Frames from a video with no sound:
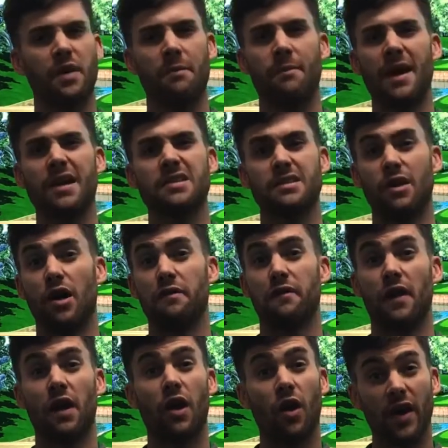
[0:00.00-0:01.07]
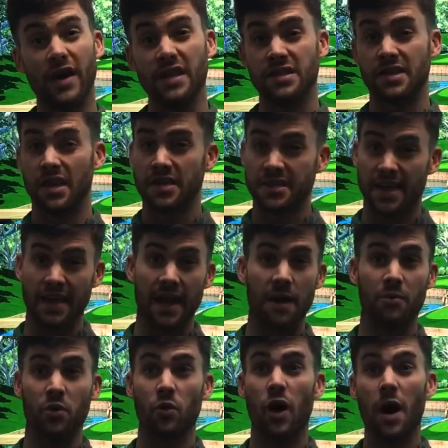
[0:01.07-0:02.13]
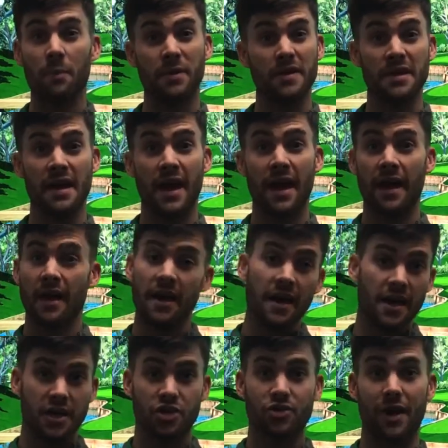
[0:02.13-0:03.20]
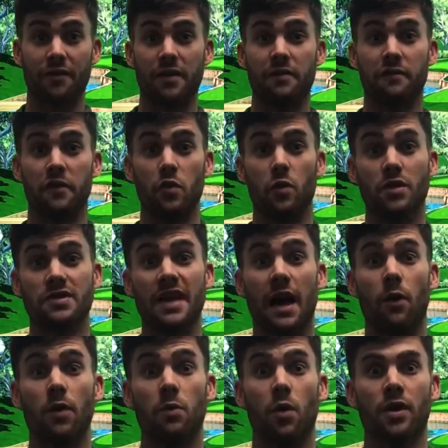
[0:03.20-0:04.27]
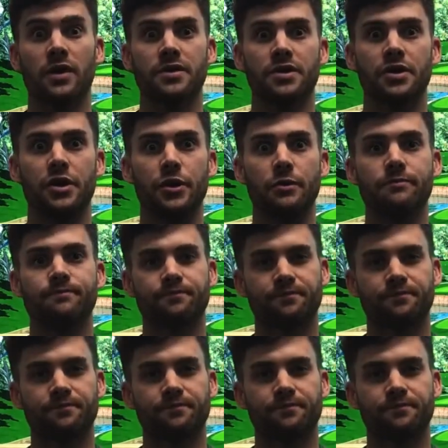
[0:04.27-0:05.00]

It makes life a lot easier to get that ball up in the air and travelling forwards how we want it to do.